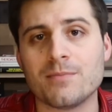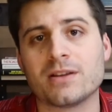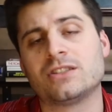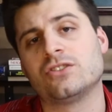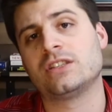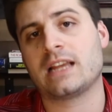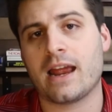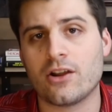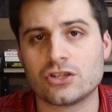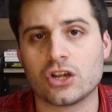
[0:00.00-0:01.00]
because they're
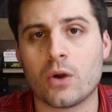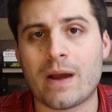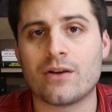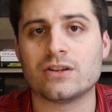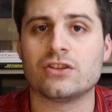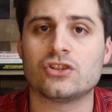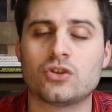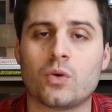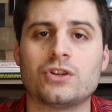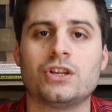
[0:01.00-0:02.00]
scared to go out into the
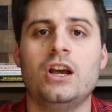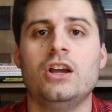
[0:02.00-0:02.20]
stores.